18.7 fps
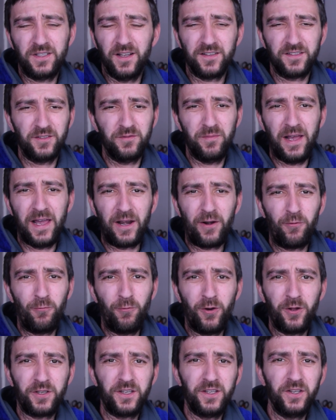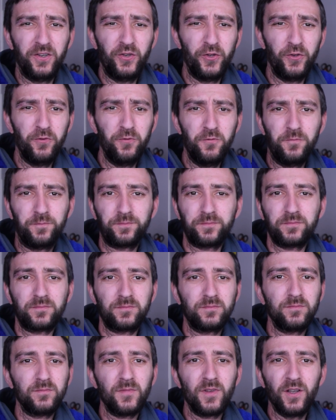doesn't matter what you do,
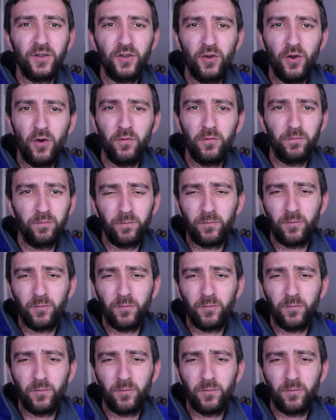go